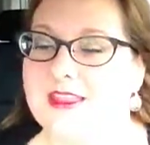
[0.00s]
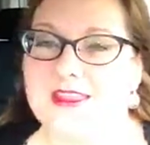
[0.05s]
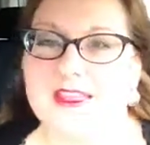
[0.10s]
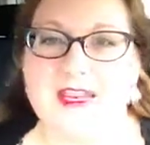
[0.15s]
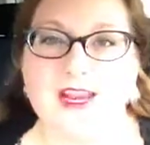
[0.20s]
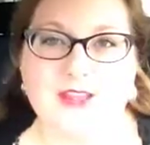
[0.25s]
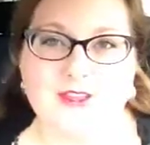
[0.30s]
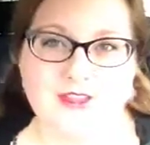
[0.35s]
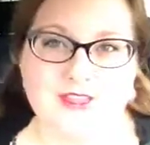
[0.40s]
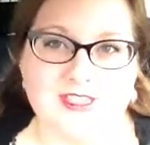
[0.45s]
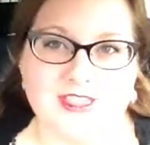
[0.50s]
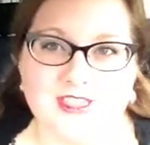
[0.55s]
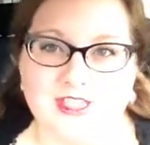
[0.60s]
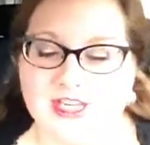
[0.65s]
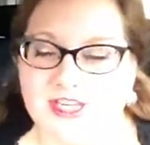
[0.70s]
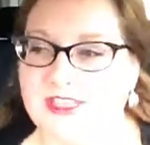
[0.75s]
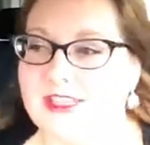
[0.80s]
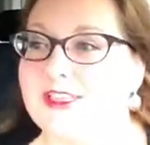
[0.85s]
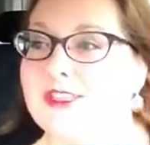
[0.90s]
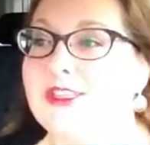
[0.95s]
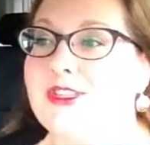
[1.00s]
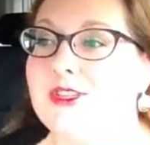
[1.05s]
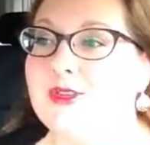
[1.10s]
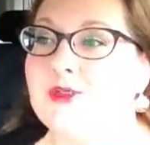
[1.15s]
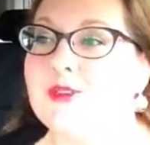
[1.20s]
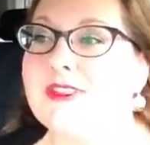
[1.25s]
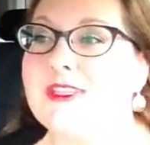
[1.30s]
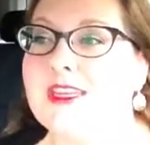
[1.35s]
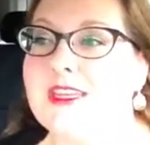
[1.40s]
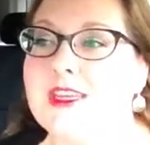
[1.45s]
another suggestion, is
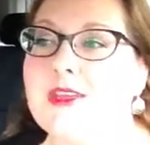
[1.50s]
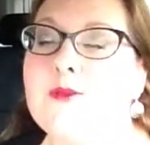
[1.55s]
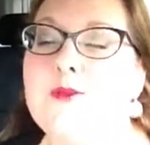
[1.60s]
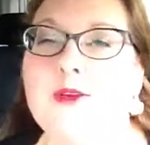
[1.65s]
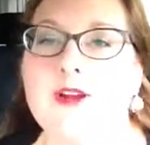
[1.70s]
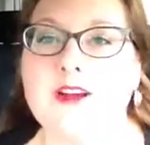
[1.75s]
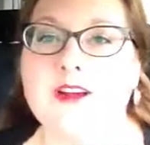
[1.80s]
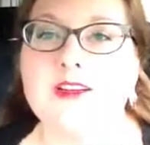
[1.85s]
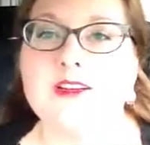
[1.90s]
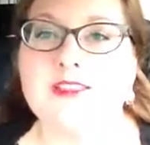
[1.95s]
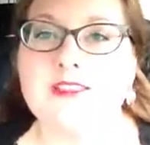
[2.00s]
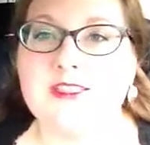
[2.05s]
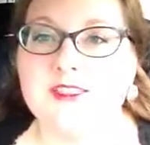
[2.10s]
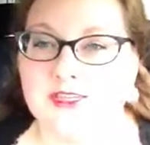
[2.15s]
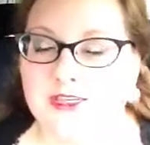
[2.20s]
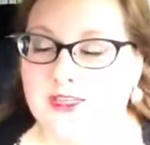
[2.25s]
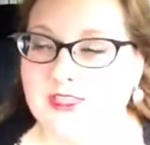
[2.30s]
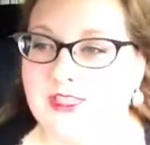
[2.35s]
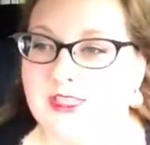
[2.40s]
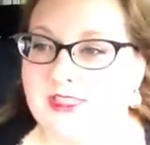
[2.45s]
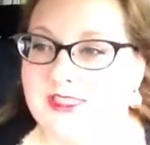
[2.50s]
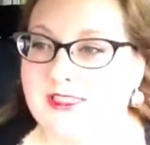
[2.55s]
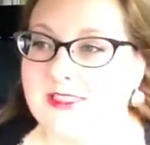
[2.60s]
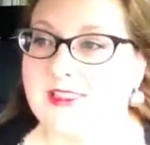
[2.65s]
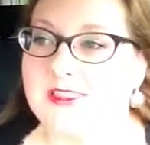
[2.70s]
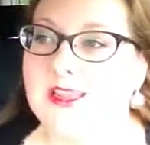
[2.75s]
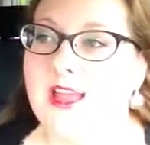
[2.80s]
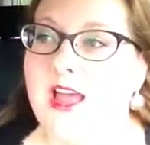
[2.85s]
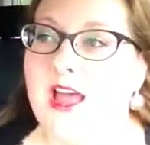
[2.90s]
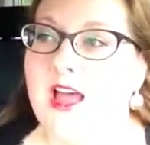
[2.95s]
use keyword
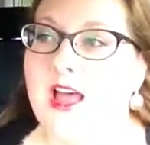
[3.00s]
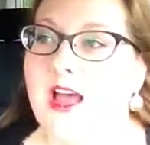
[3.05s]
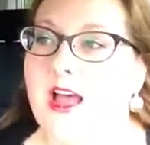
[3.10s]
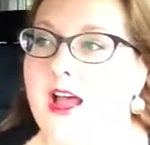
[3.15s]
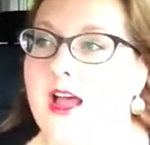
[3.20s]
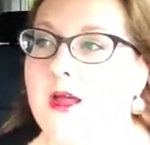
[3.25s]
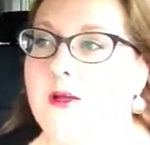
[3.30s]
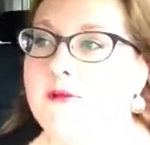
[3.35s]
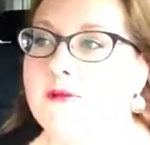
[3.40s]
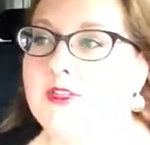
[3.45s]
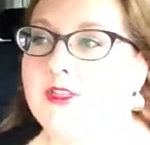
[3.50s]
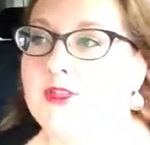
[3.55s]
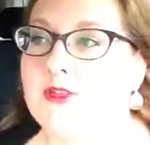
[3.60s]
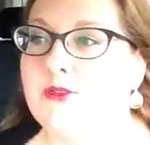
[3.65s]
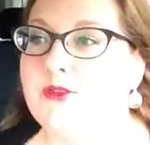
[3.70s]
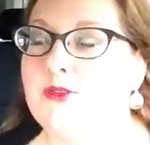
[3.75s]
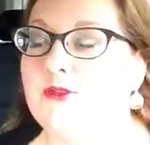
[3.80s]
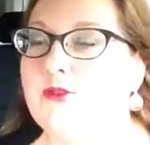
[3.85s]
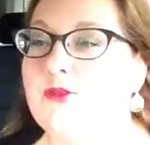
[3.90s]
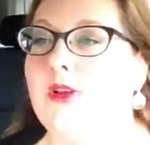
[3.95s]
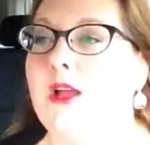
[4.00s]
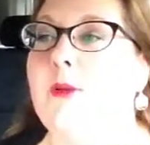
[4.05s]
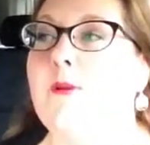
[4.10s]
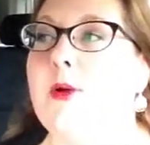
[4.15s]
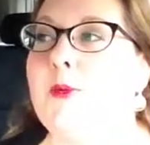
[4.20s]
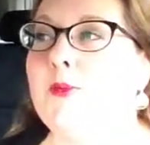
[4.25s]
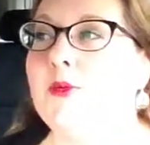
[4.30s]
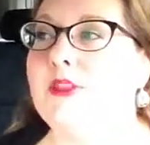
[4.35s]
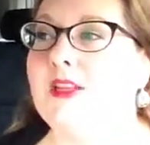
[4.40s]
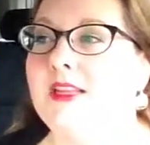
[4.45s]
searches to come
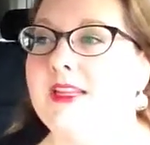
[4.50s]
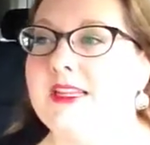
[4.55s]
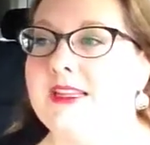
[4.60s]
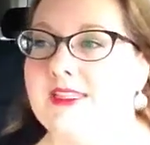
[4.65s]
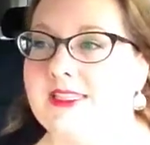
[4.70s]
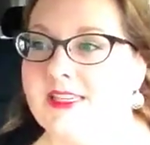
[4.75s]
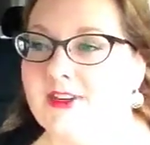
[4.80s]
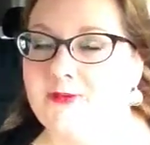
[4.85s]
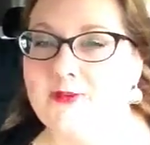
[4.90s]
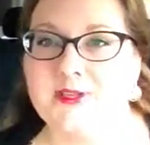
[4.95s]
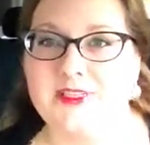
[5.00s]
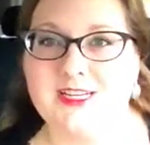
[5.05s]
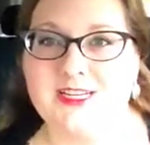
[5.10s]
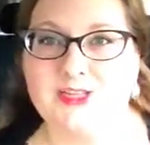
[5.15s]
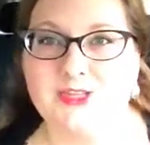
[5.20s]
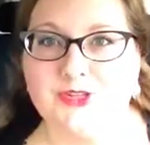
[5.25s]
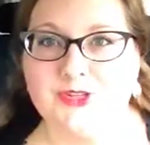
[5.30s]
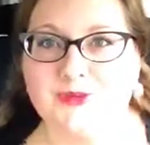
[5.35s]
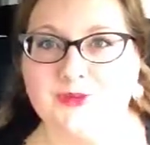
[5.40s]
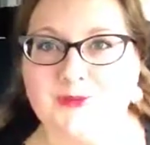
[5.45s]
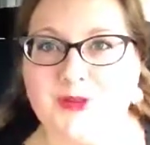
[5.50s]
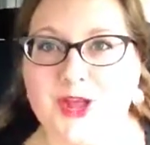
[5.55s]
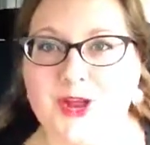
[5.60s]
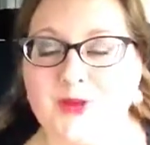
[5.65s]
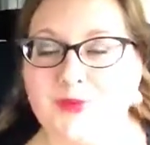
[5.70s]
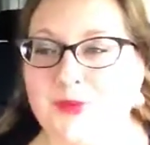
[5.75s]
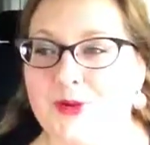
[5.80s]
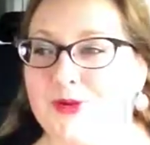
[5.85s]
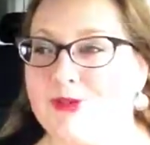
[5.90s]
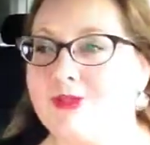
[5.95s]
up with a list of potential
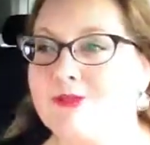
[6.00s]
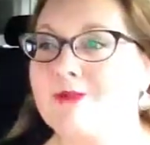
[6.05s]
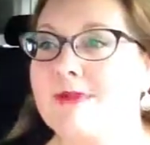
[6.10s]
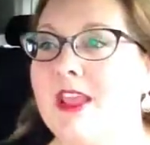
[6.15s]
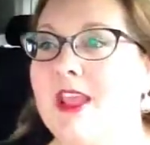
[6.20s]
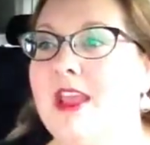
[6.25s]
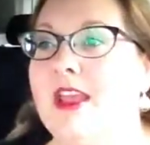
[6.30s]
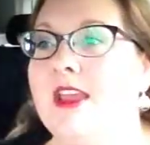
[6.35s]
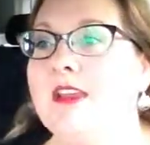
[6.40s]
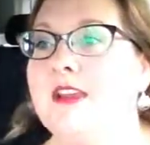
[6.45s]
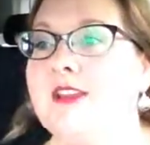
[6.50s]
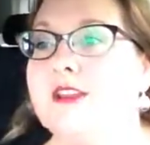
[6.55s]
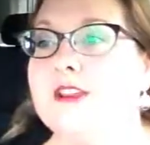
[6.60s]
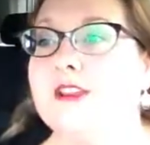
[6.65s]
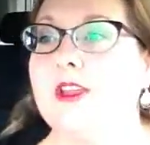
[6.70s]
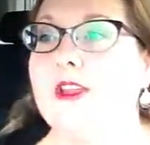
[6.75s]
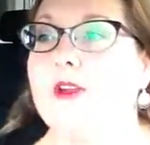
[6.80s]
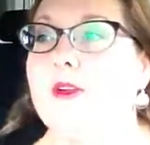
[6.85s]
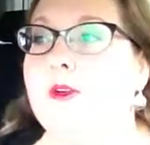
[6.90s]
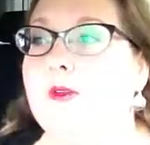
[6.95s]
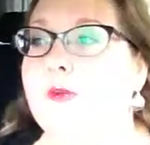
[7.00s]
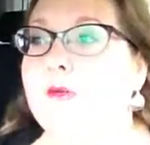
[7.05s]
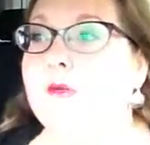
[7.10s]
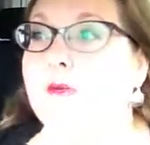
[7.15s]
blog posts. So,